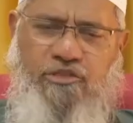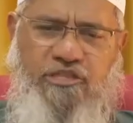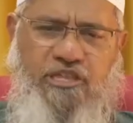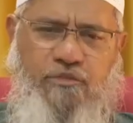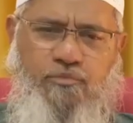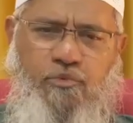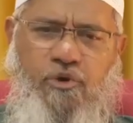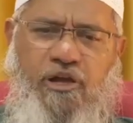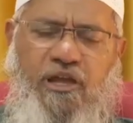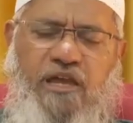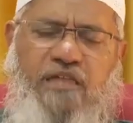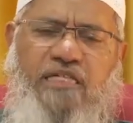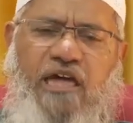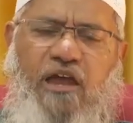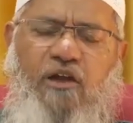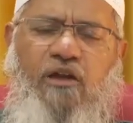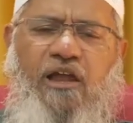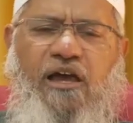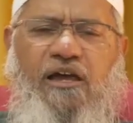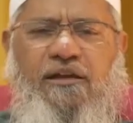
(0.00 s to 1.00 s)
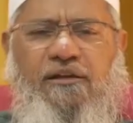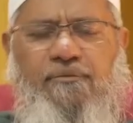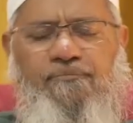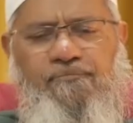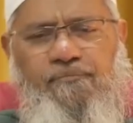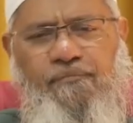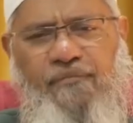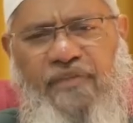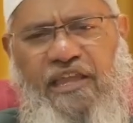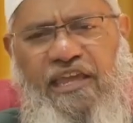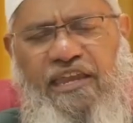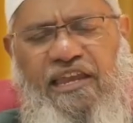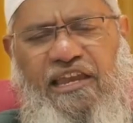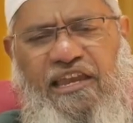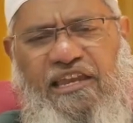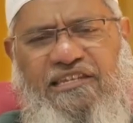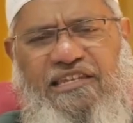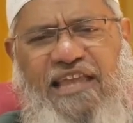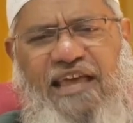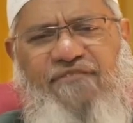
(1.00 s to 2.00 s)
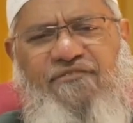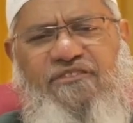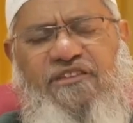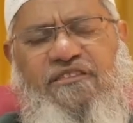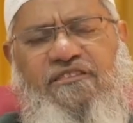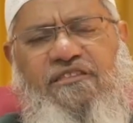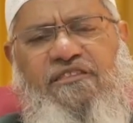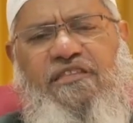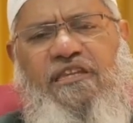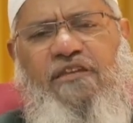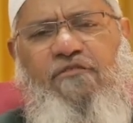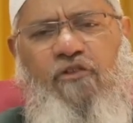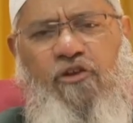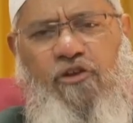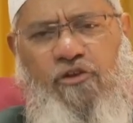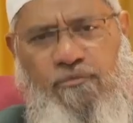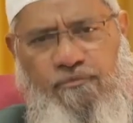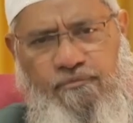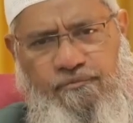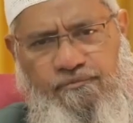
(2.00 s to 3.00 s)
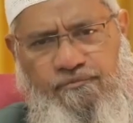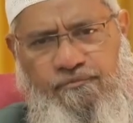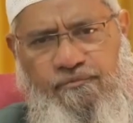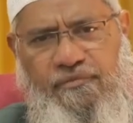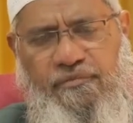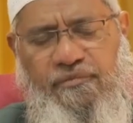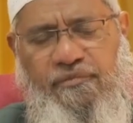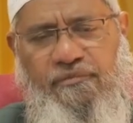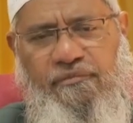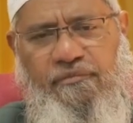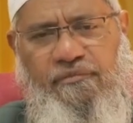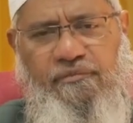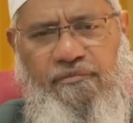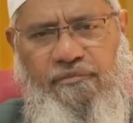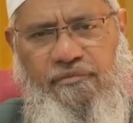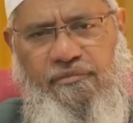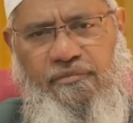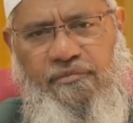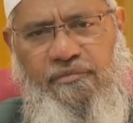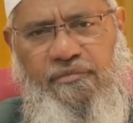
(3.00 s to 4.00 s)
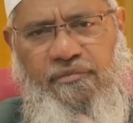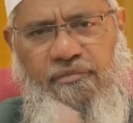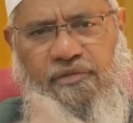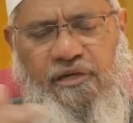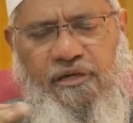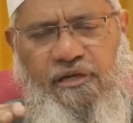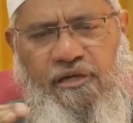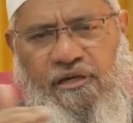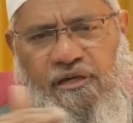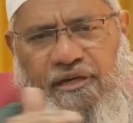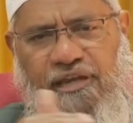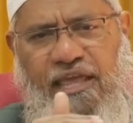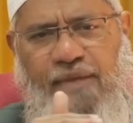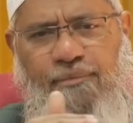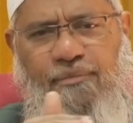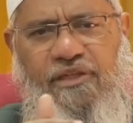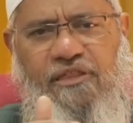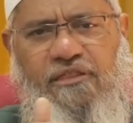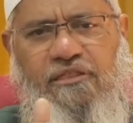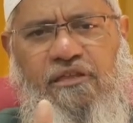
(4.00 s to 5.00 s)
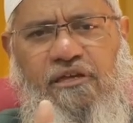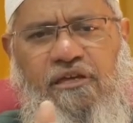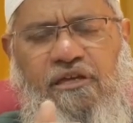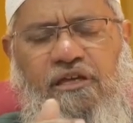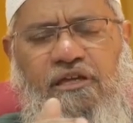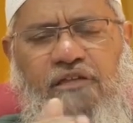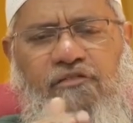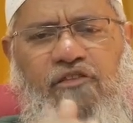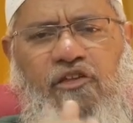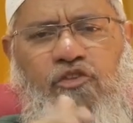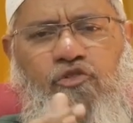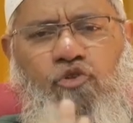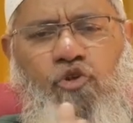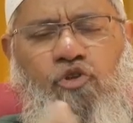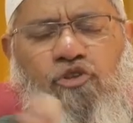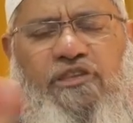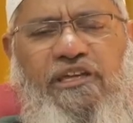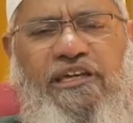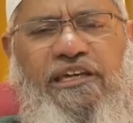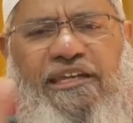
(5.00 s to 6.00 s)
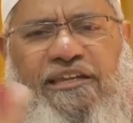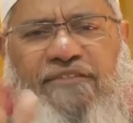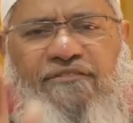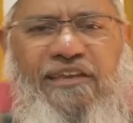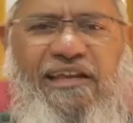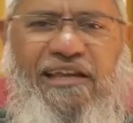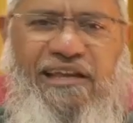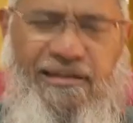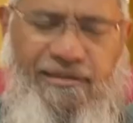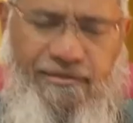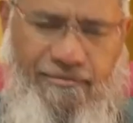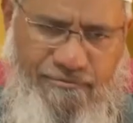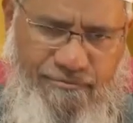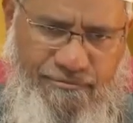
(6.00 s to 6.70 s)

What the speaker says: this book is Izharul Haq in English language. It's in 3 volumes. The name is The Truth Revealed.